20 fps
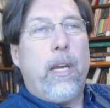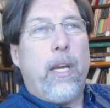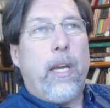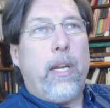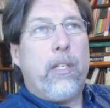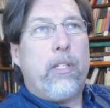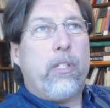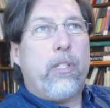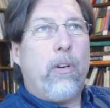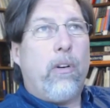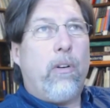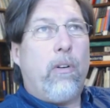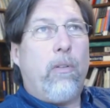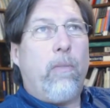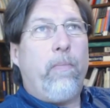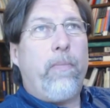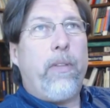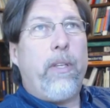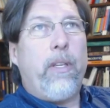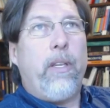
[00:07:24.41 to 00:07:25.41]
And
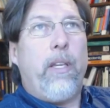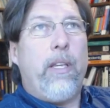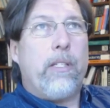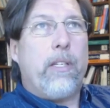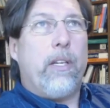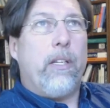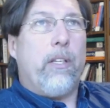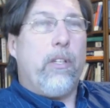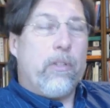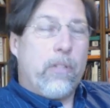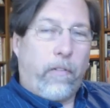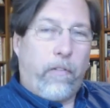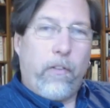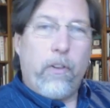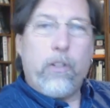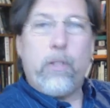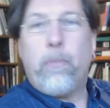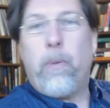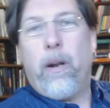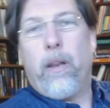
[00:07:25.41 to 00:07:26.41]
so he's going to use the
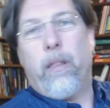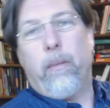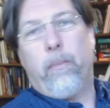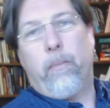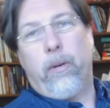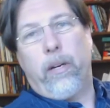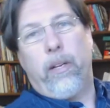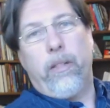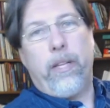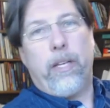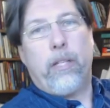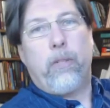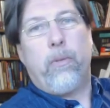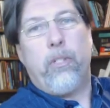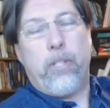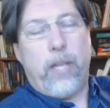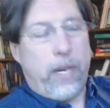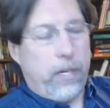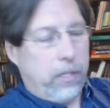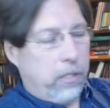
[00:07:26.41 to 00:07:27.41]
first part of the book, and that's
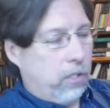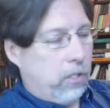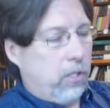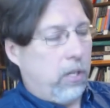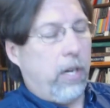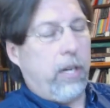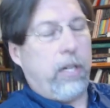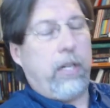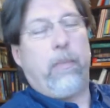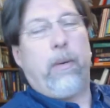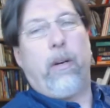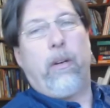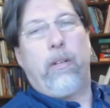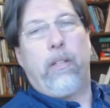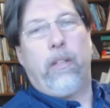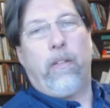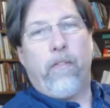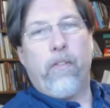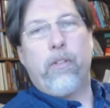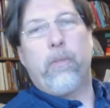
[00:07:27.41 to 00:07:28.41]
what Janice has talked
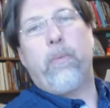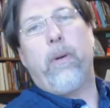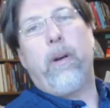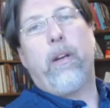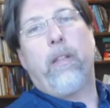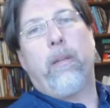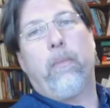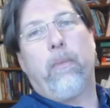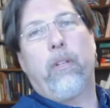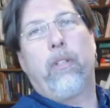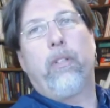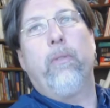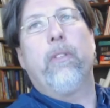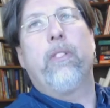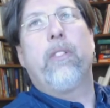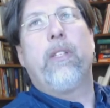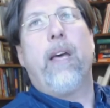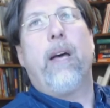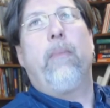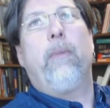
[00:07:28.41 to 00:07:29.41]
about, the first part of the book to
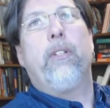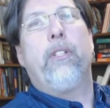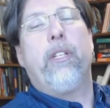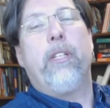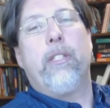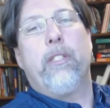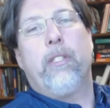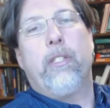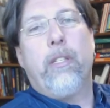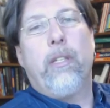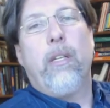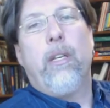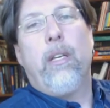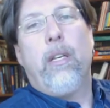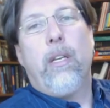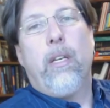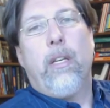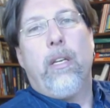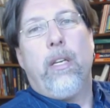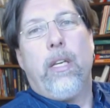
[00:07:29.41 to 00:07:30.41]
establish his
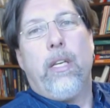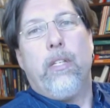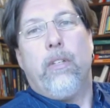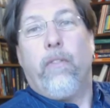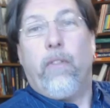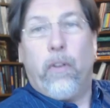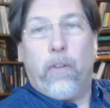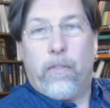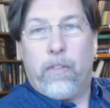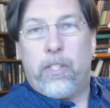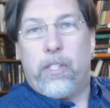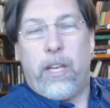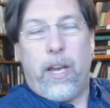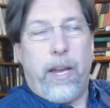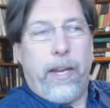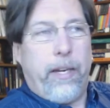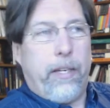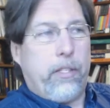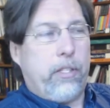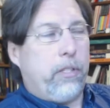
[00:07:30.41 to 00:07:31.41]
view of
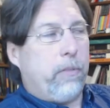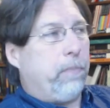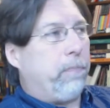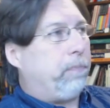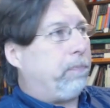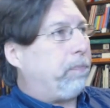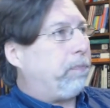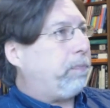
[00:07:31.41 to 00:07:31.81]
science.